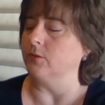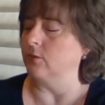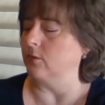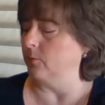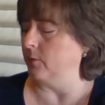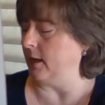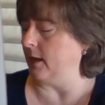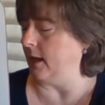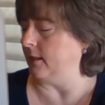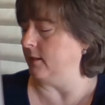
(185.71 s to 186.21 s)
So
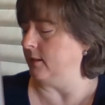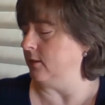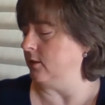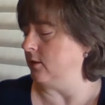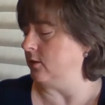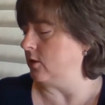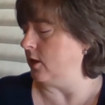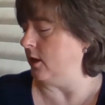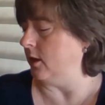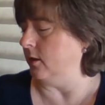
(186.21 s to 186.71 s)
we had
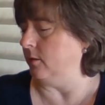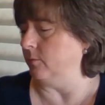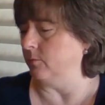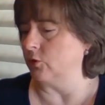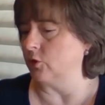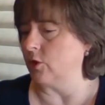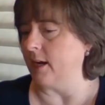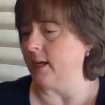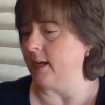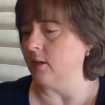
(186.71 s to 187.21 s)
the
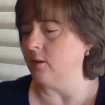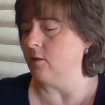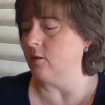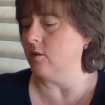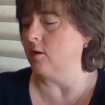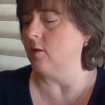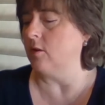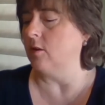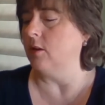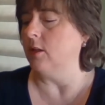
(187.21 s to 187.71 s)

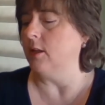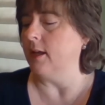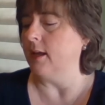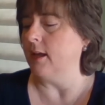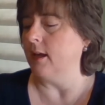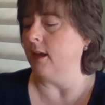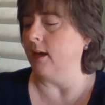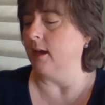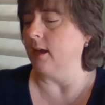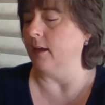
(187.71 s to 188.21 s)
triangle,
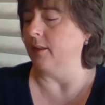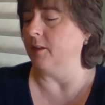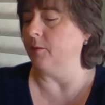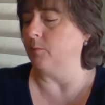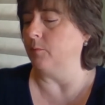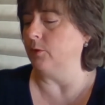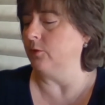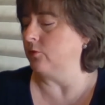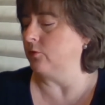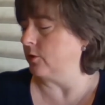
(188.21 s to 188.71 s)
the
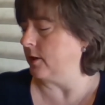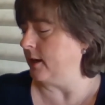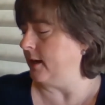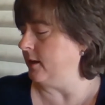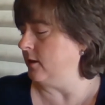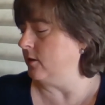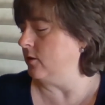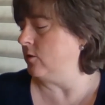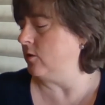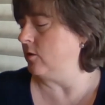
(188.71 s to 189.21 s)
blue
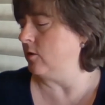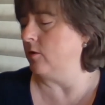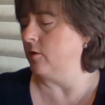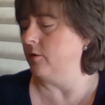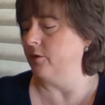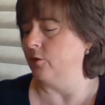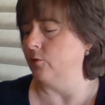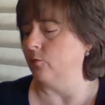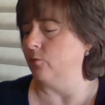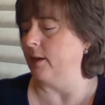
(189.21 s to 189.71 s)
triangle,
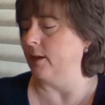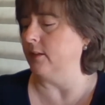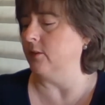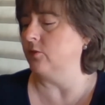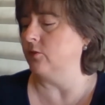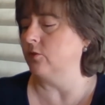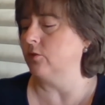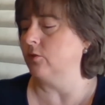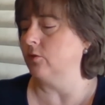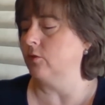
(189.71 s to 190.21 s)
the red
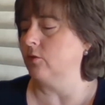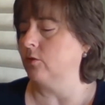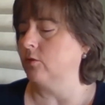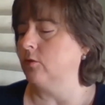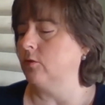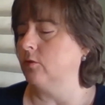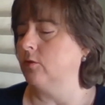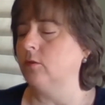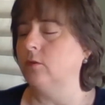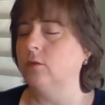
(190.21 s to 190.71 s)

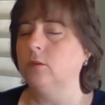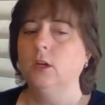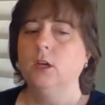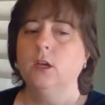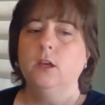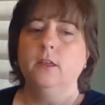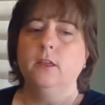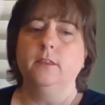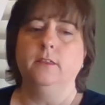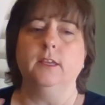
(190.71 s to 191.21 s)
circle,
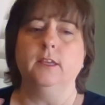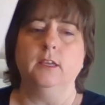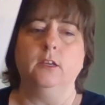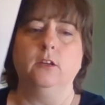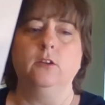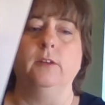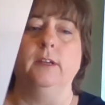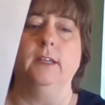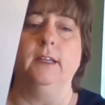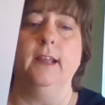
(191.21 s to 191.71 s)
the
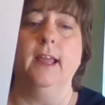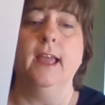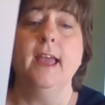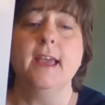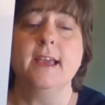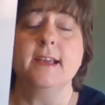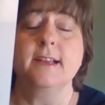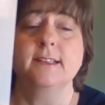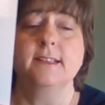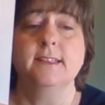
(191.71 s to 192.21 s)
green
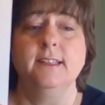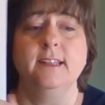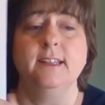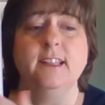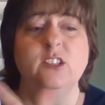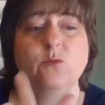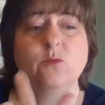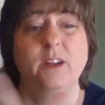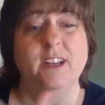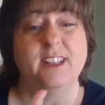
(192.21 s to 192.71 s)
X, and
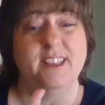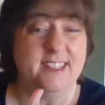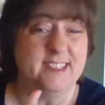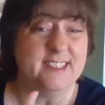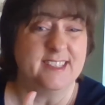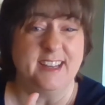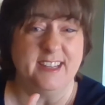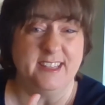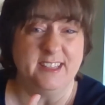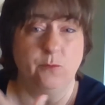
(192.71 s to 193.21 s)
each one of these
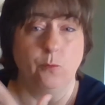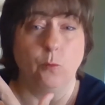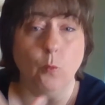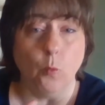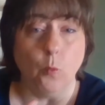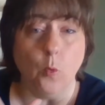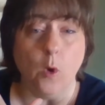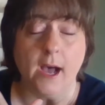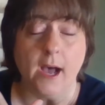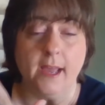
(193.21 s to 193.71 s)
got
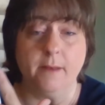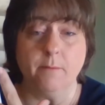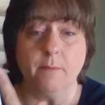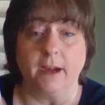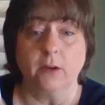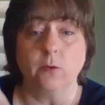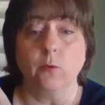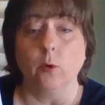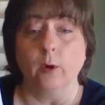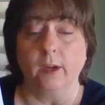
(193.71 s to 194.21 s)
one
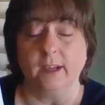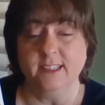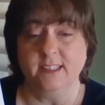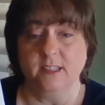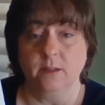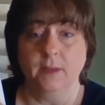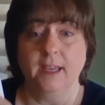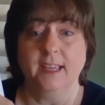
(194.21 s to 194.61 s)
microorganism.